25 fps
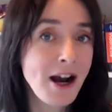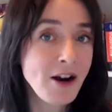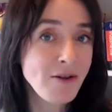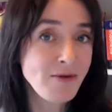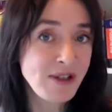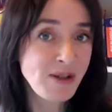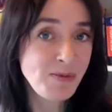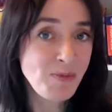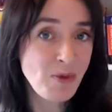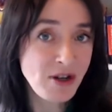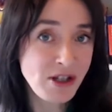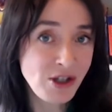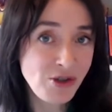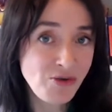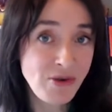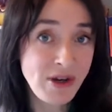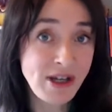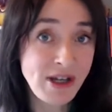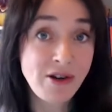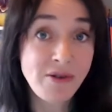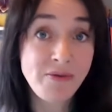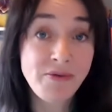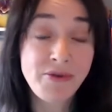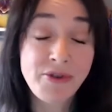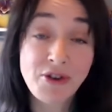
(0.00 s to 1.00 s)
A response
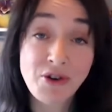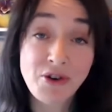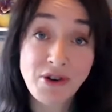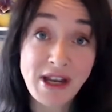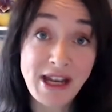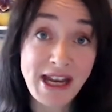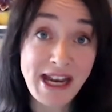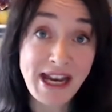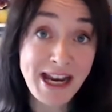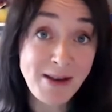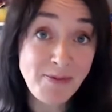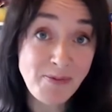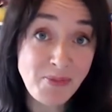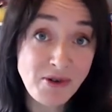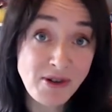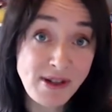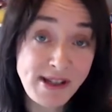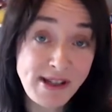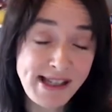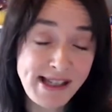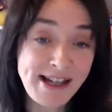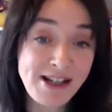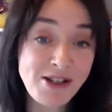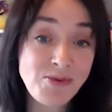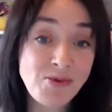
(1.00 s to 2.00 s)
rate of
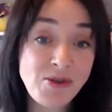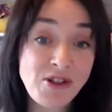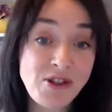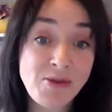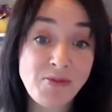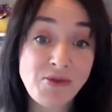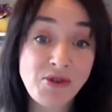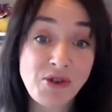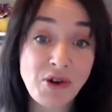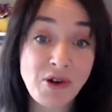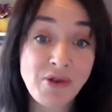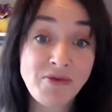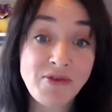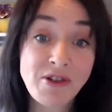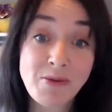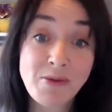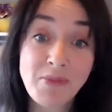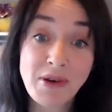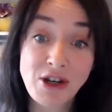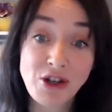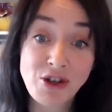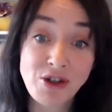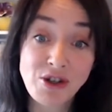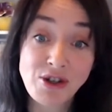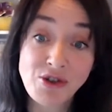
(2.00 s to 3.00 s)
38% was observed in
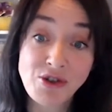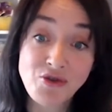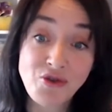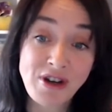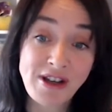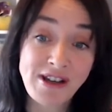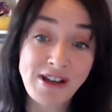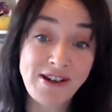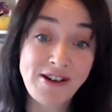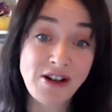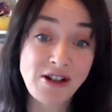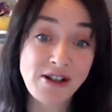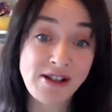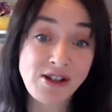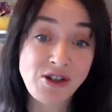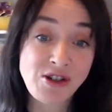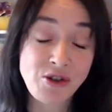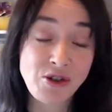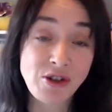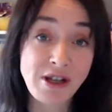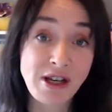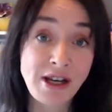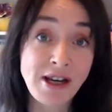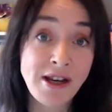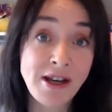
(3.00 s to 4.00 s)
patients treated on
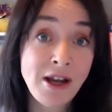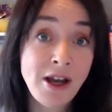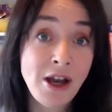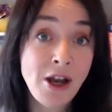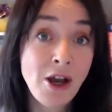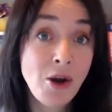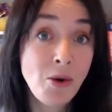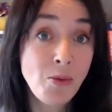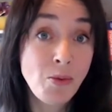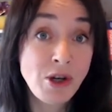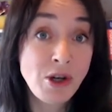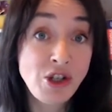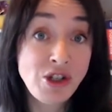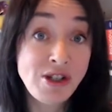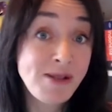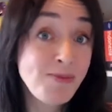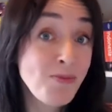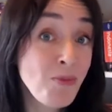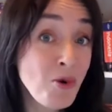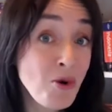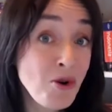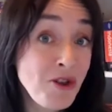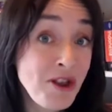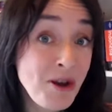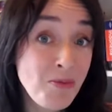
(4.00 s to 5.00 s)
study, which is
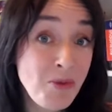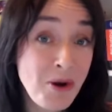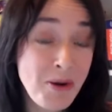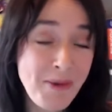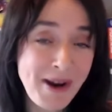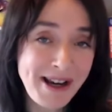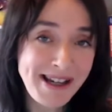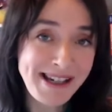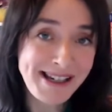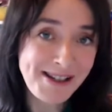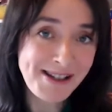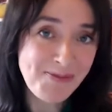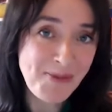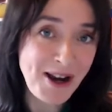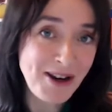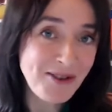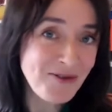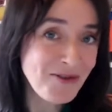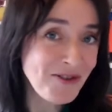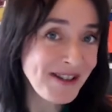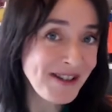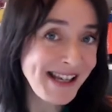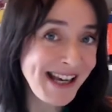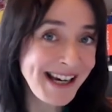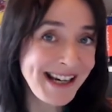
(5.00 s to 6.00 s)
more than we might expect
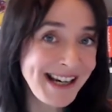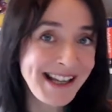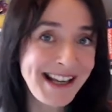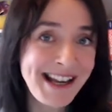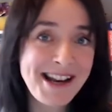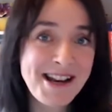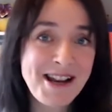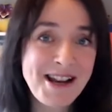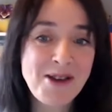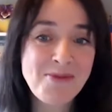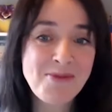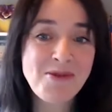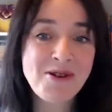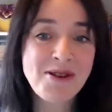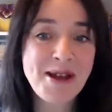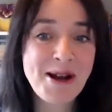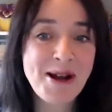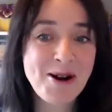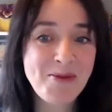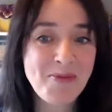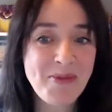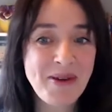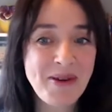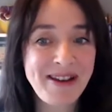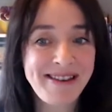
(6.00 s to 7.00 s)
for second-line
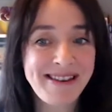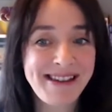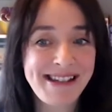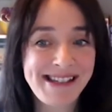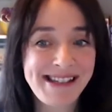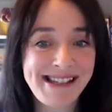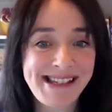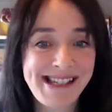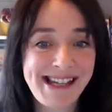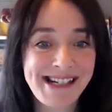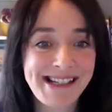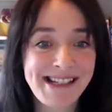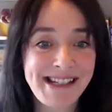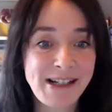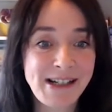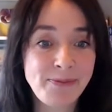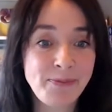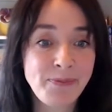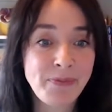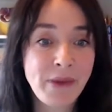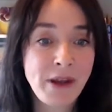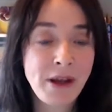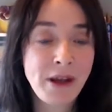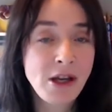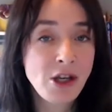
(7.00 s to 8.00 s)
chemotherapy in this
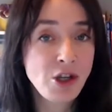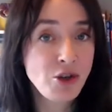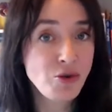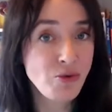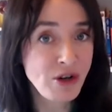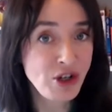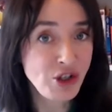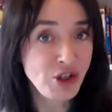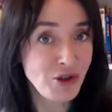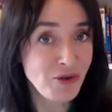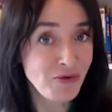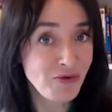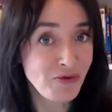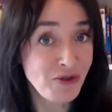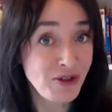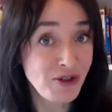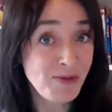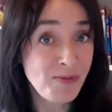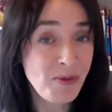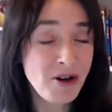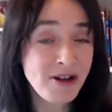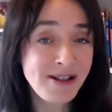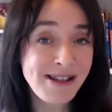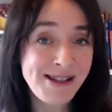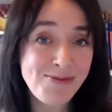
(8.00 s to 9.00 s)
setting. Duration of
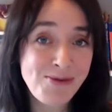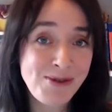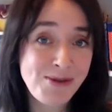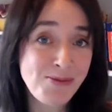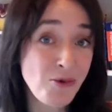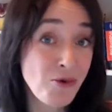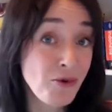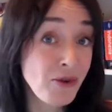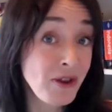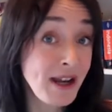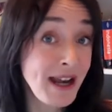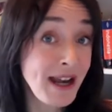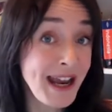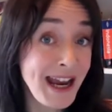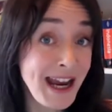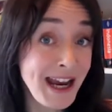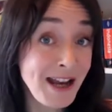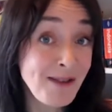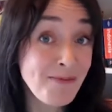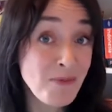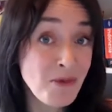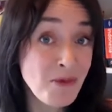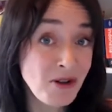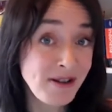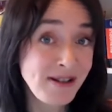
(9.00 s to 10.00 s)
response was more than
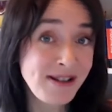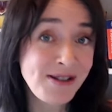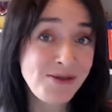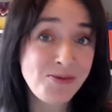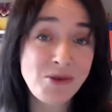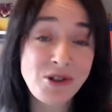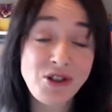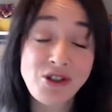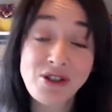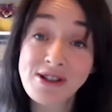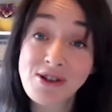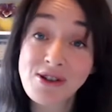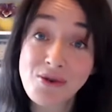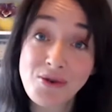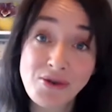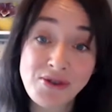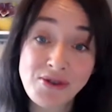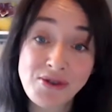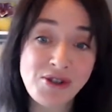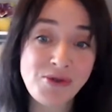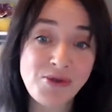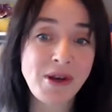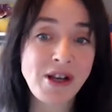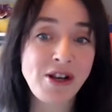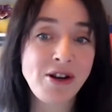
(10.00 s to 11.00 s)
8 months, which is
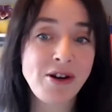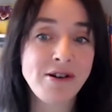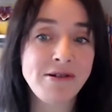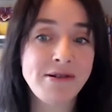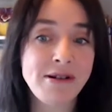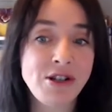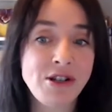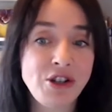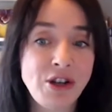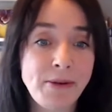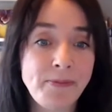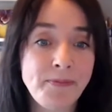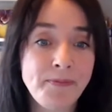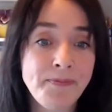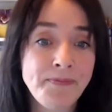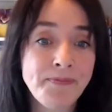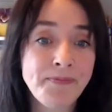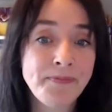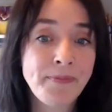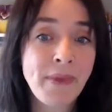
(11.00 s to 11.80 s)
also encouraging.